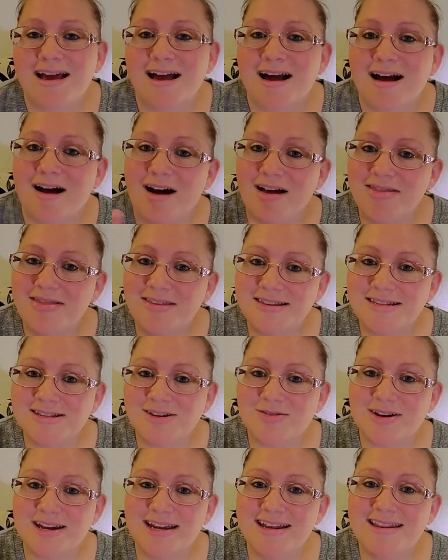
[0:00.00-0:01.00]
On the
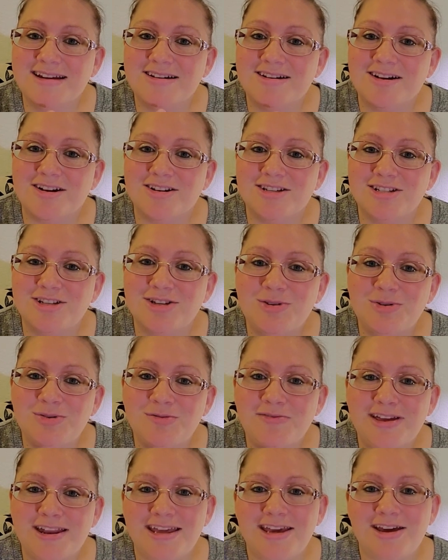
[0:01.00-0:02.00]
screen, there are 2
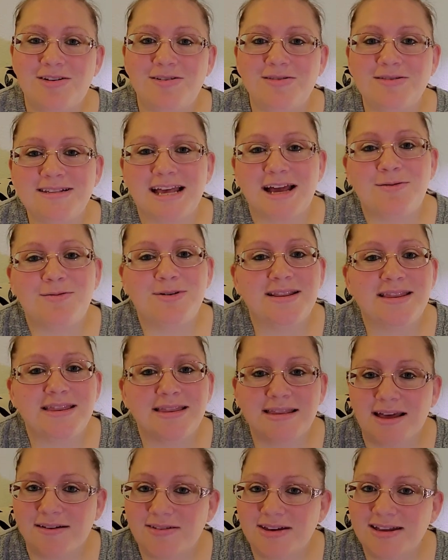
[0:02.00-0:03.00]
videos. I would
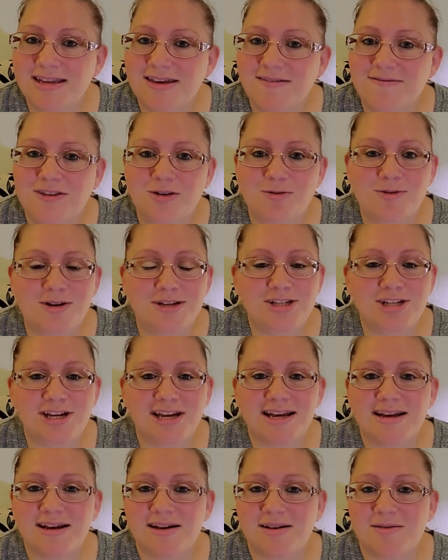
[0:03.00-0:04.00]
love it if you would
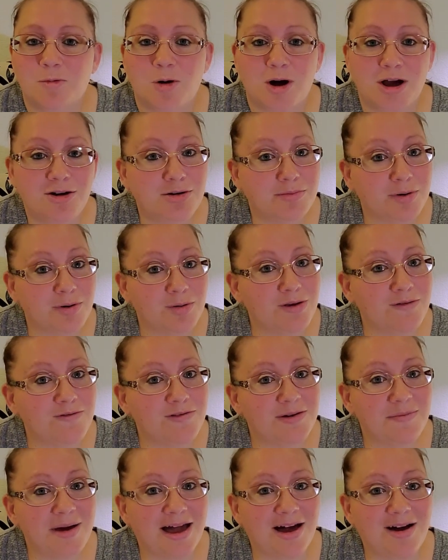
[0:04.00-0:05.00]
check one or both of
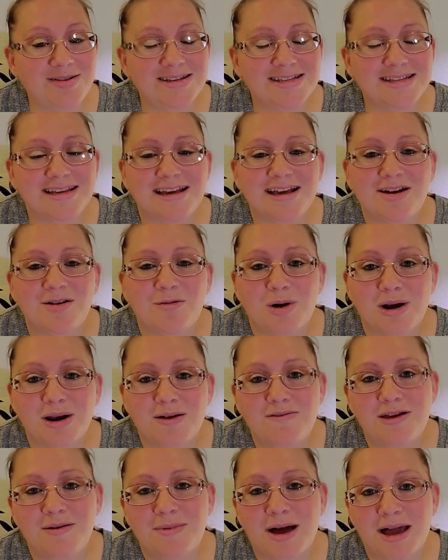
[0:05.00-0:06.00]
them out. One
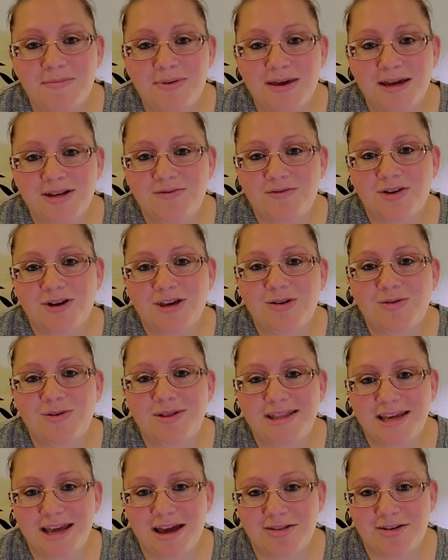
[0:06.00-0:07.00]
of them I picked for you
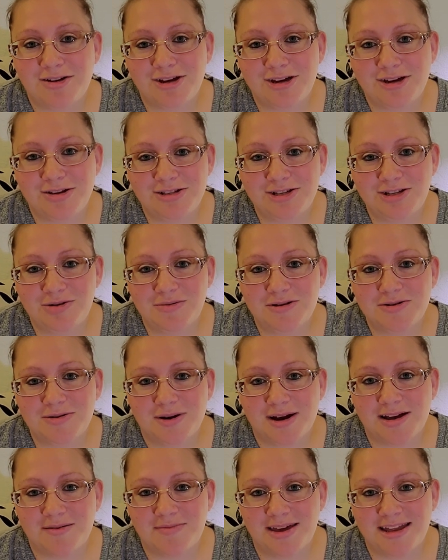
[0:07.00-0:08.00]
and the other YouTube is
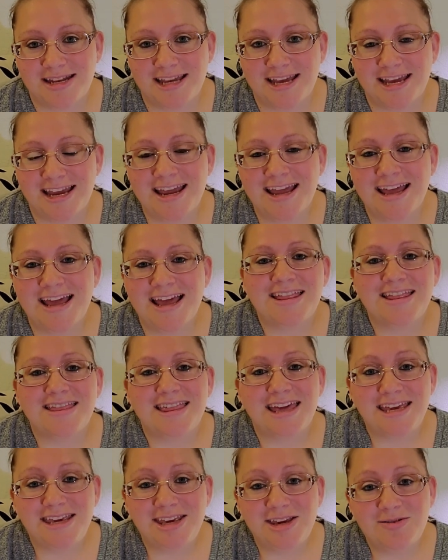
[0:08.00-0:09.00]
recommending.
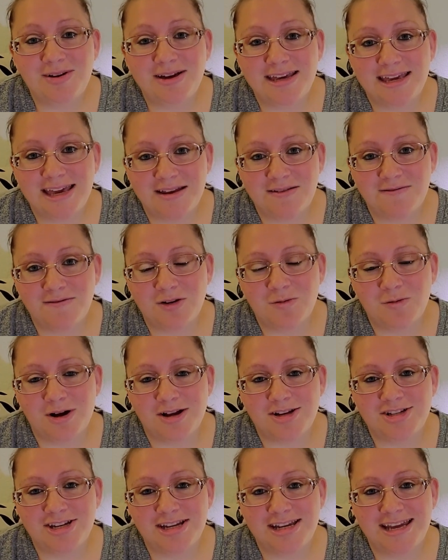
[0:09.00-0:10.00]
Thank you again for
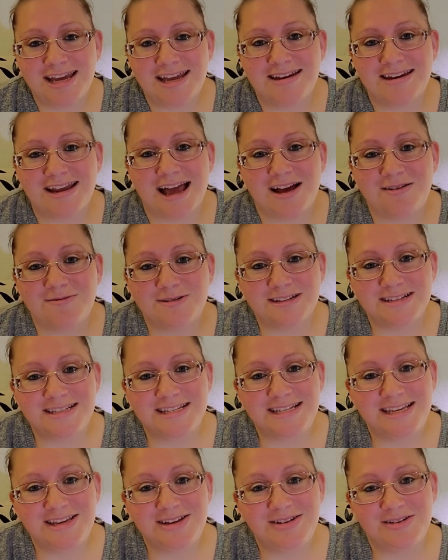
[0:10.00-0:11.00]
watching, and I will
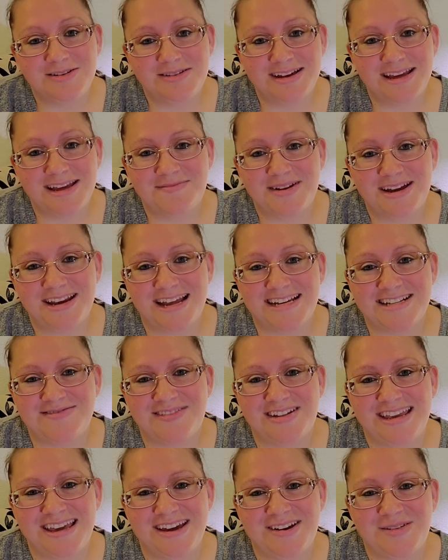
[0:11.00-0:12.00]
see you in my next
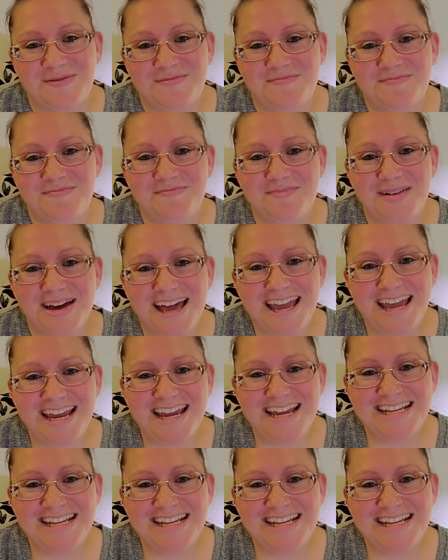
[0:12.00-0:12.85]
video. Bye!